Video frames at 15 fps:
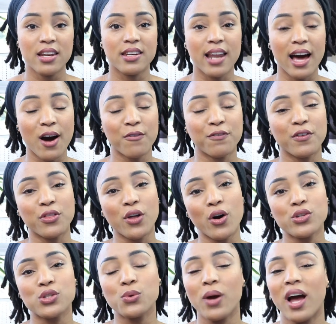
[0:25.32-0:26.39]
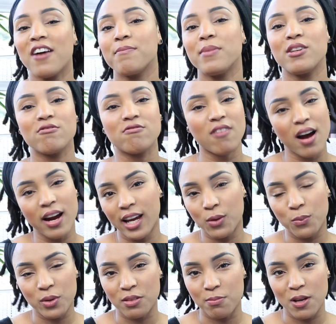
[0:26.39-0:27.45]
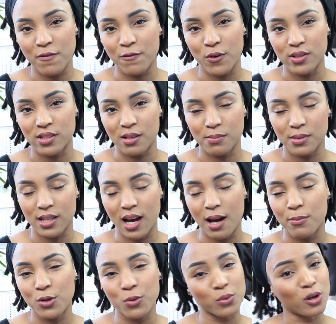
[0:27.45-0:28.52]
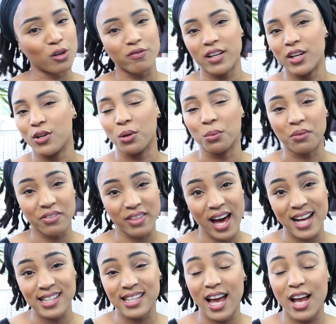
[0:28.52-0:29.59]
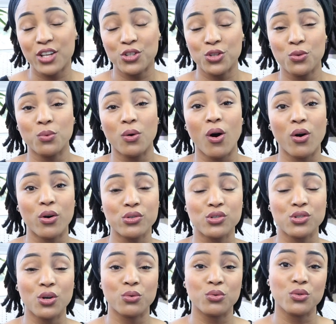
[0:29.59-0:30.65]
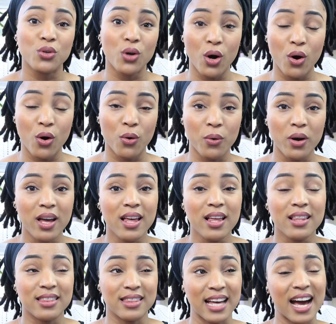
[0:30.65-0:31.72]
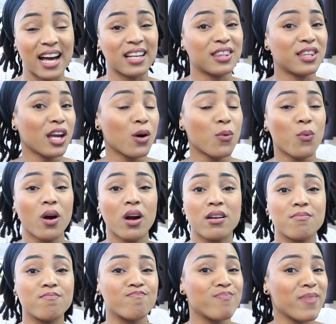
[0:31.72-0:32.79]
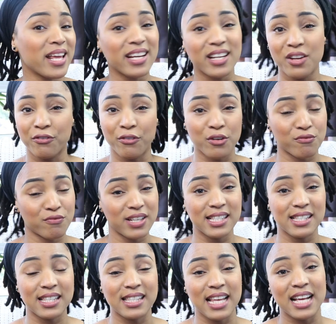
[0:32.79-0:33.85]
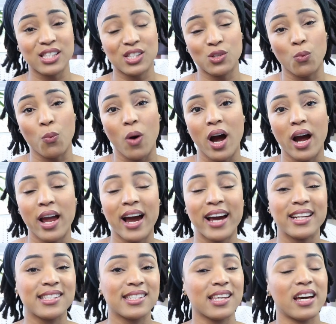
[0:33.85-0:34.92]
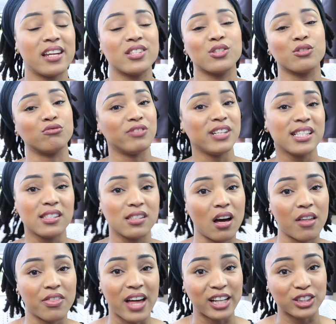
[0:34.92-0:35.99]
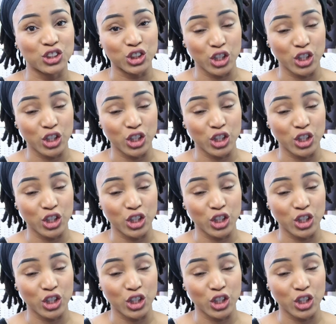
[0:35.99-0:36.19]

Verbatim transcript: Now, for those who have been rocking with me for some time, you would already know that. And you will also know that there were many different reasons as to why I decided to restart that